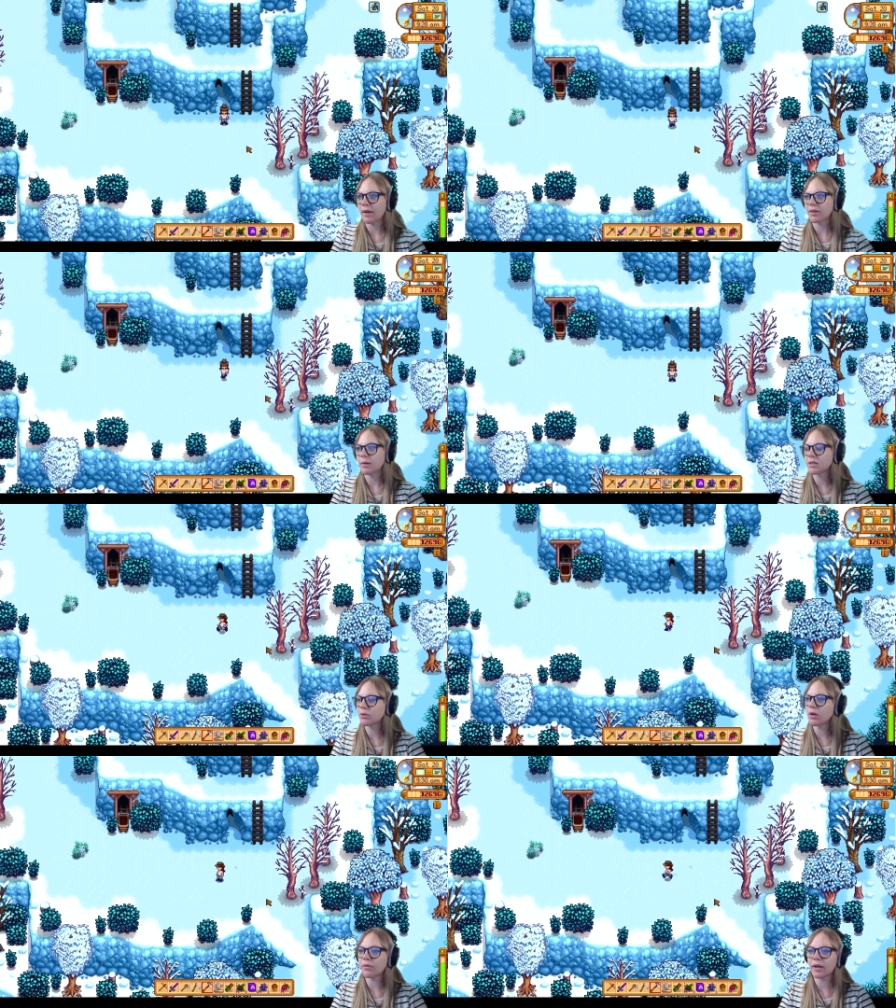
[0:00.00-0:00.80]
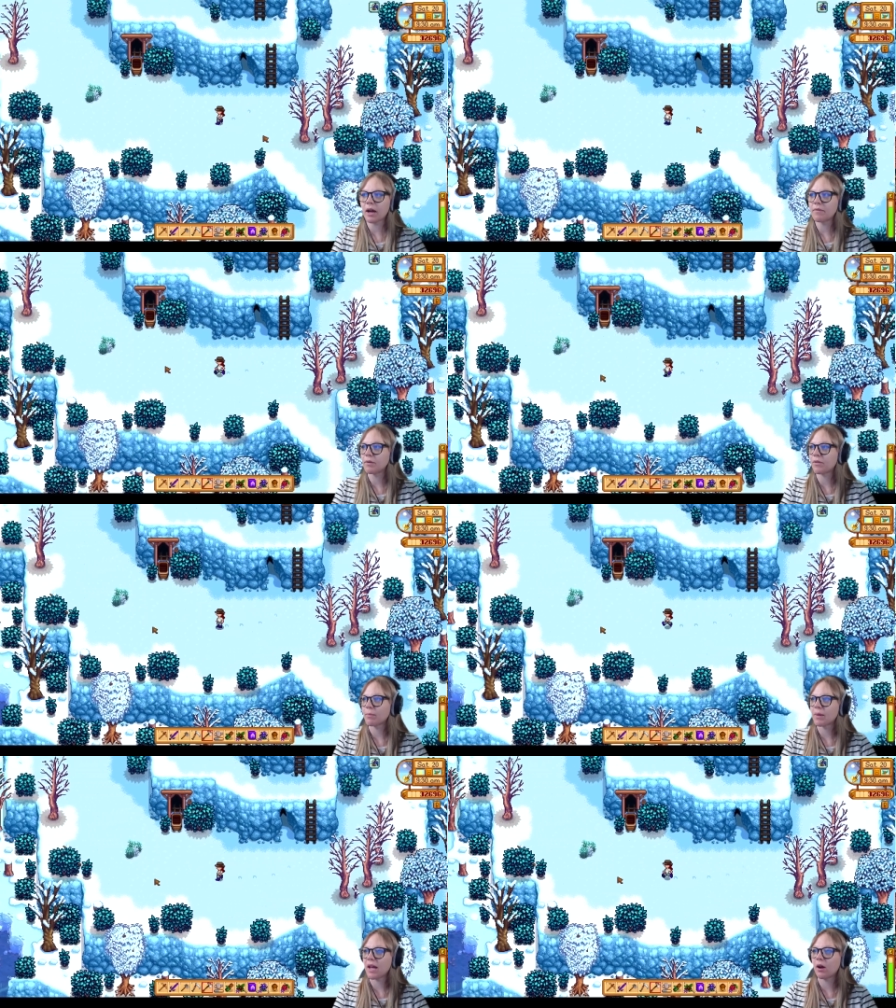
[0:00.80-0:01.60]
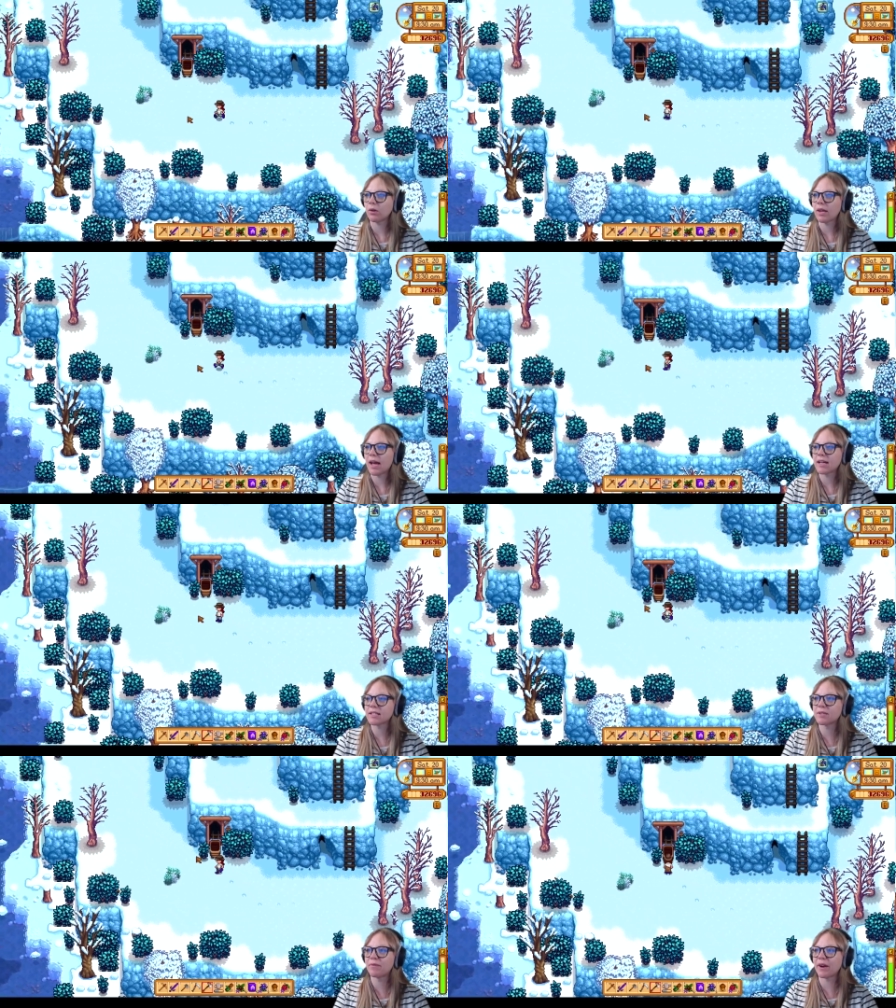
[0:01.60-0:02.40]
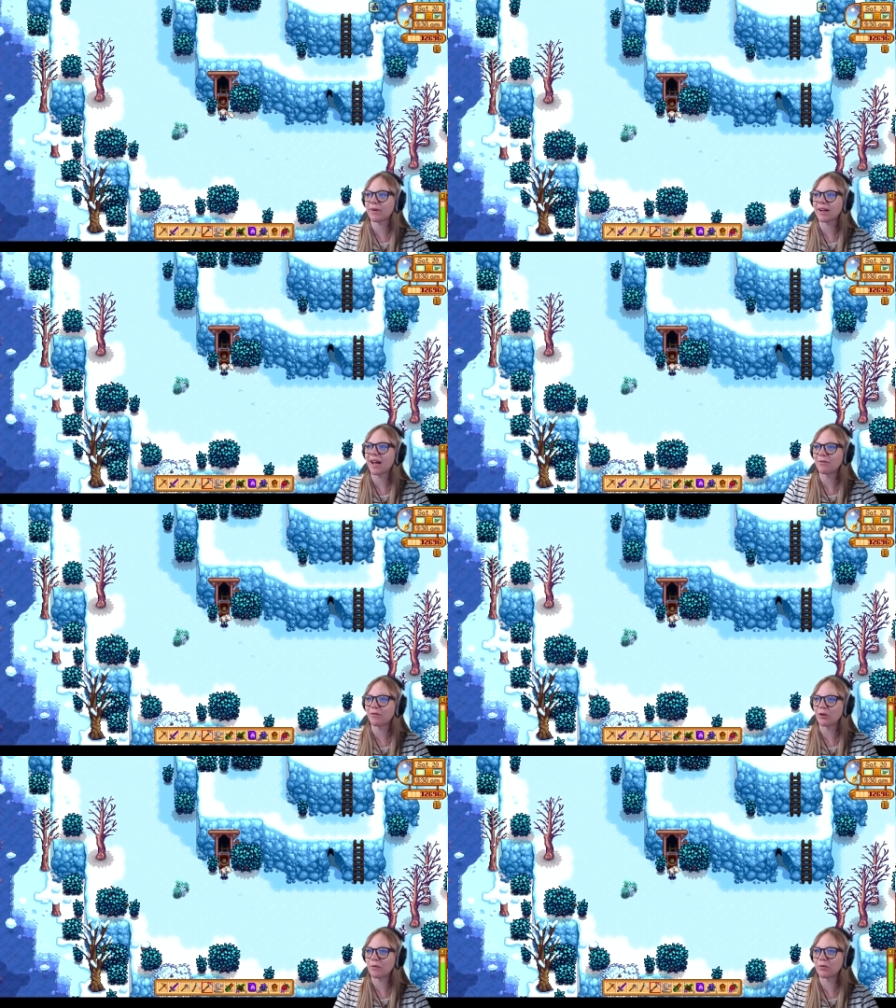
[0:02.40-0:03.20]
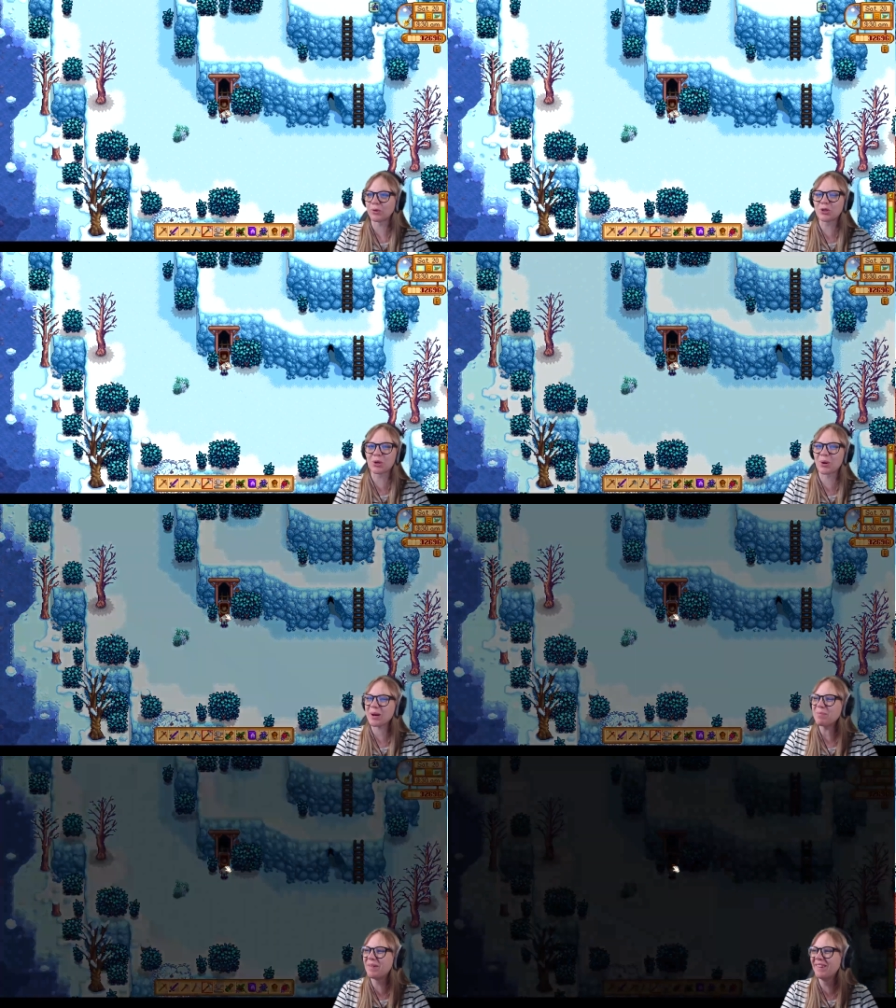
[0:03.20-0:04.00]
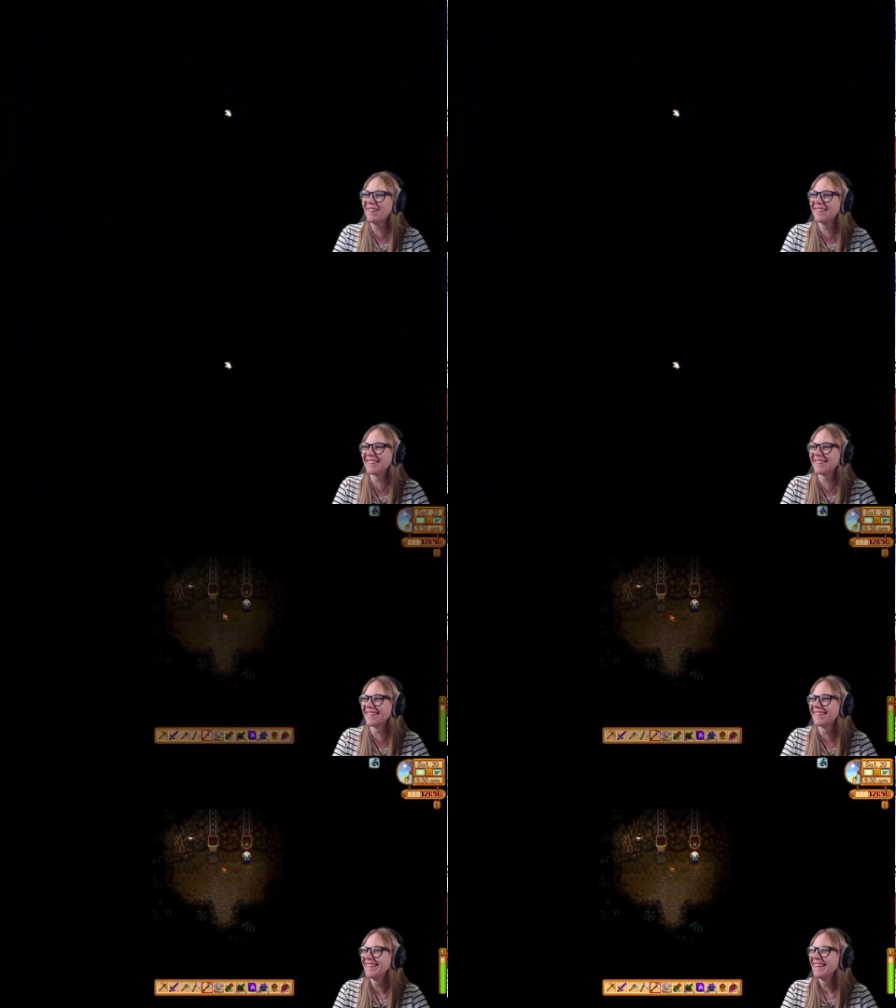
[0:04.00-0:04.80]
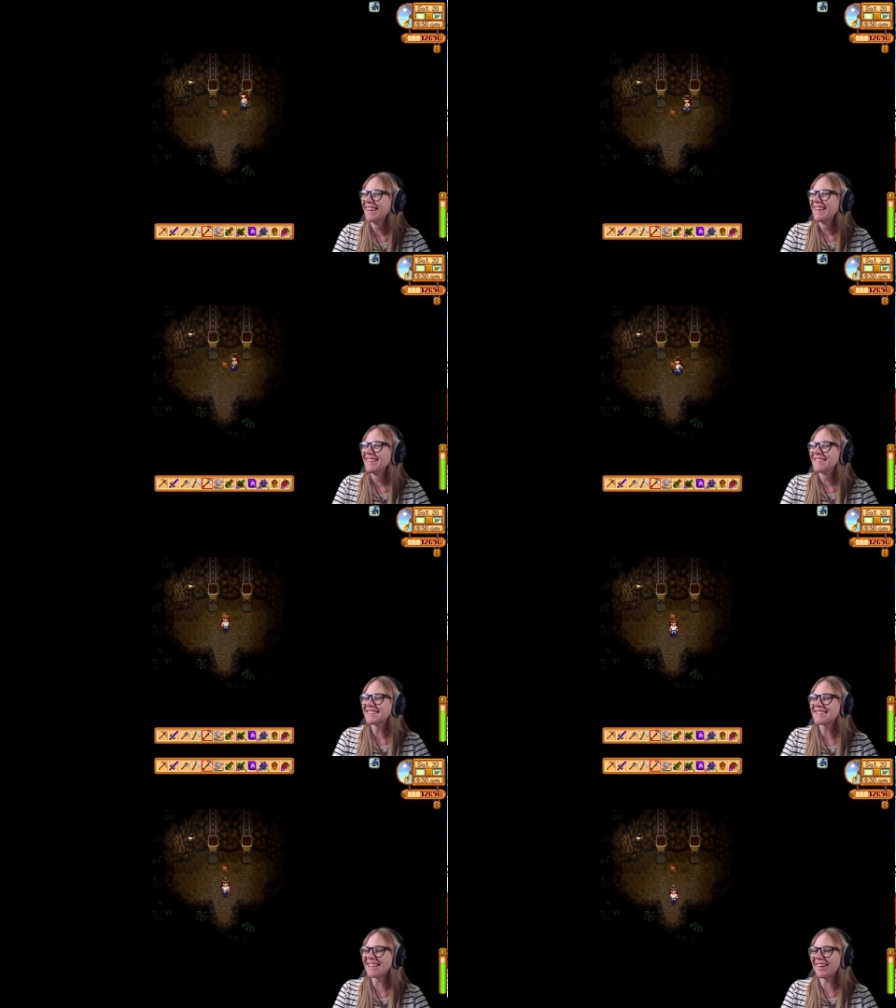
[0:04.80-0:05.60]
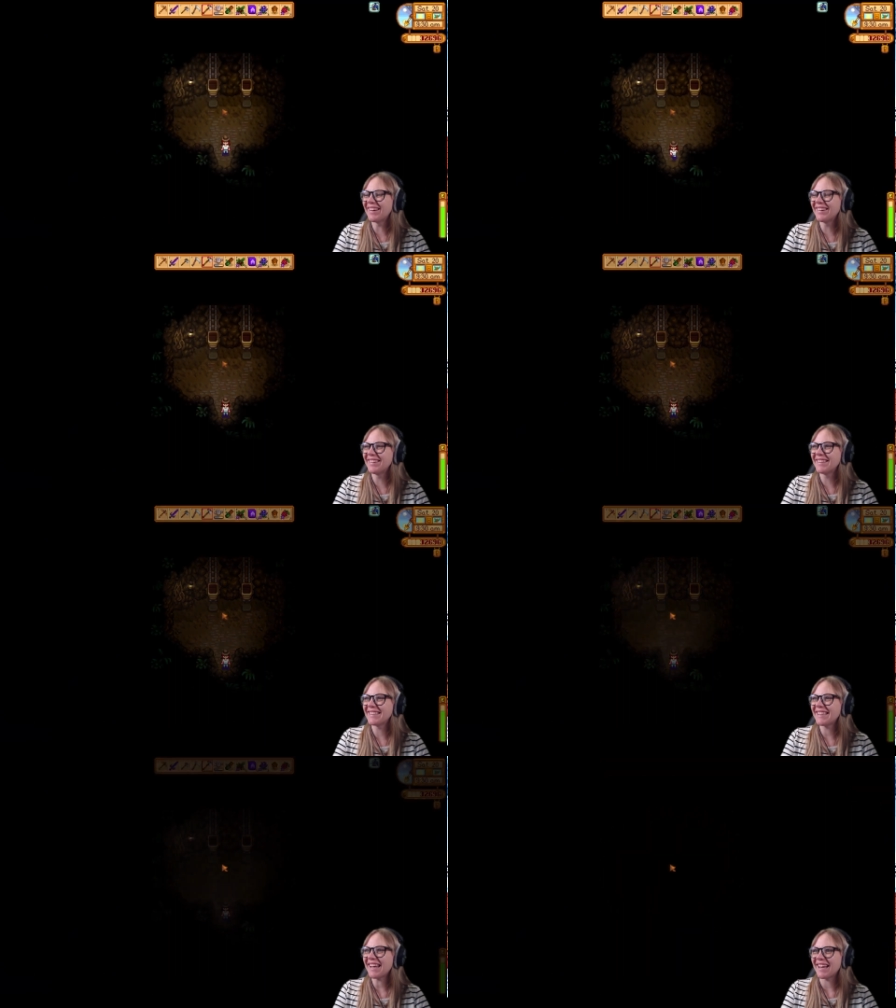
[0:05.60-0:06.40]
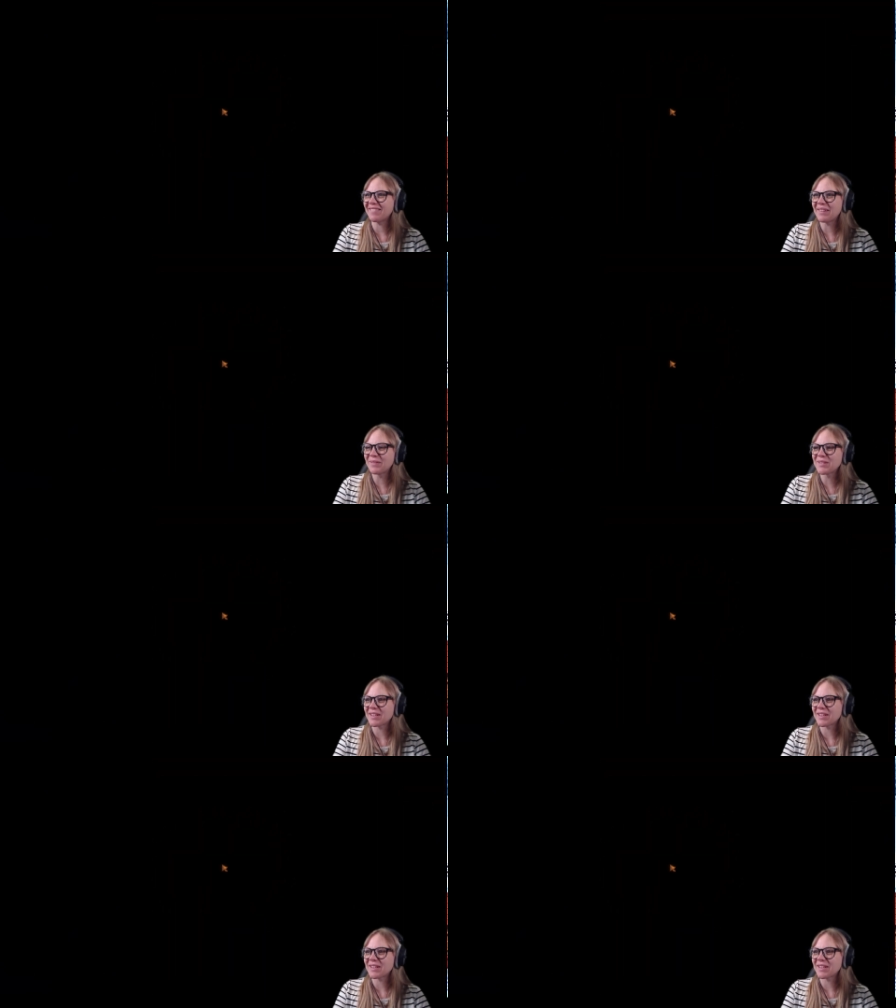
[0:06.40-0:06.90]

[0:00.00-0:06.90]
cavern. I'm still not recovered from our last very unfruitful trip. So yeah, maybe we'll